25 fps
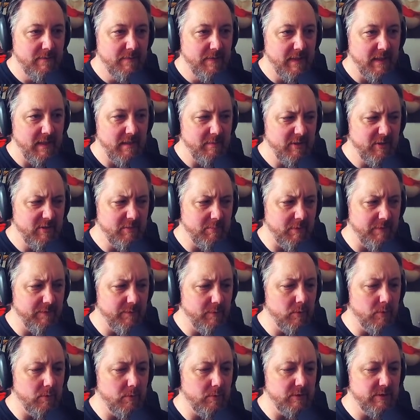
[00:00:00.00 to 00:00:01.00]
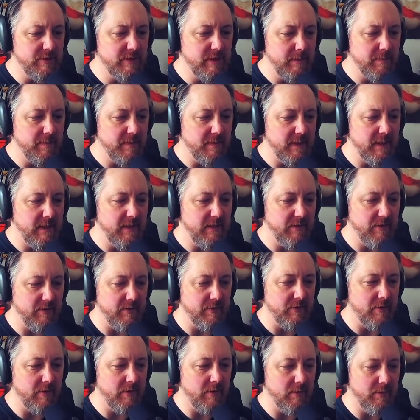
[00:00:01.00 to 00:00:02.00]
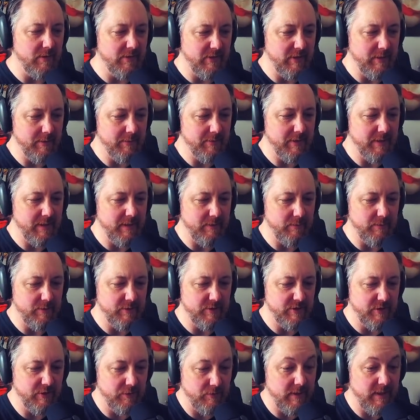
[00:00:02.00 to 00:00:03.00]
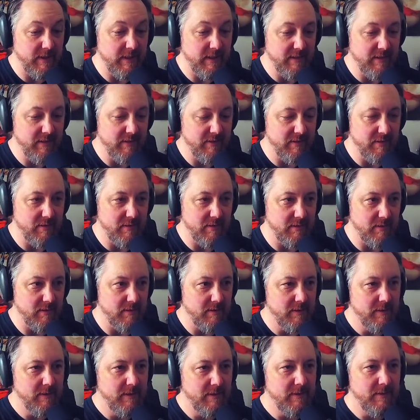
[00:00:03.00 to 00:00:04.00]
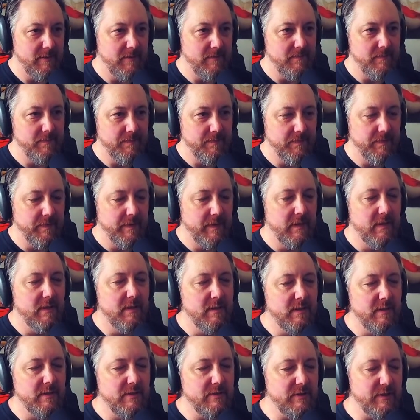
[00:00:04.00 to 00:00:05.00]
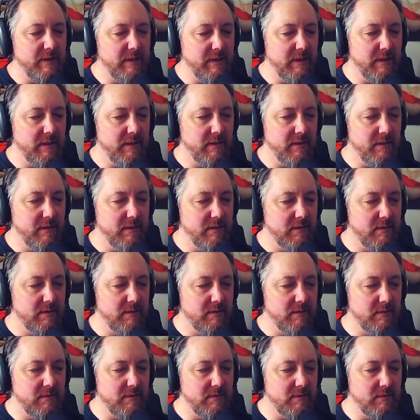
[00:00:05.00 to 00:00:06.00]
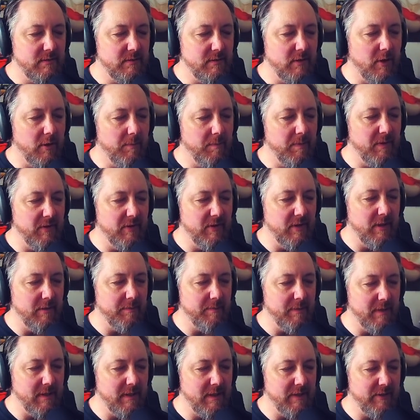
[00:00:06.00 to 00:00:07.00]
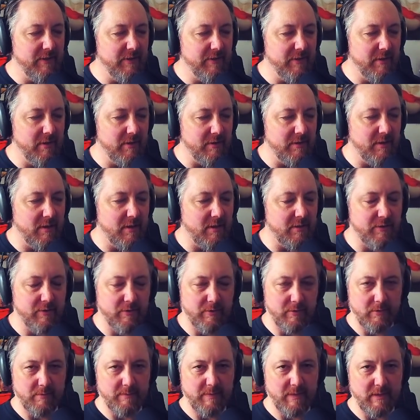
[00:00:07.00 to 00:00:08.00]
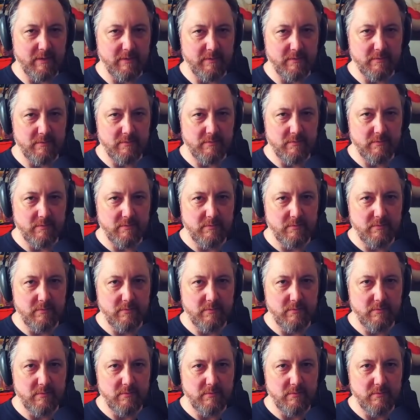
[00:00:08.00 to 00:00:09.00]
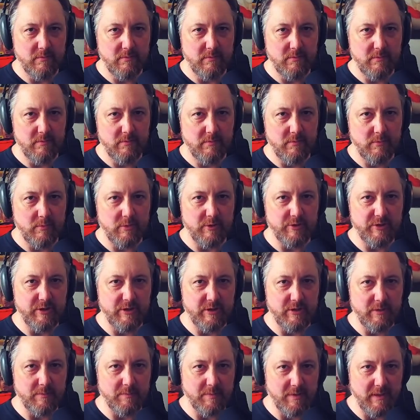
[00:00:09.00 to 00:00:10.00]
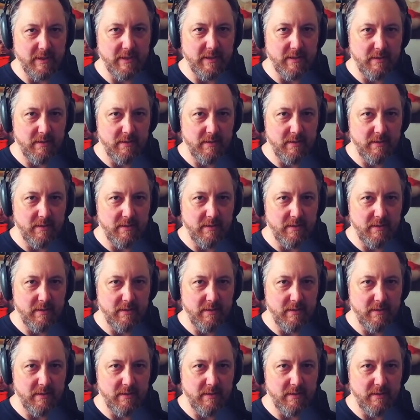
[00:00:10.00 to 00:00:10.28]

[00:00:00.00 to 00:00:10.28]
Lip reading: mentioned before, when she plays a solo, it seems like when she's writing the song, she opens up and lets the song talk to her about what she should play.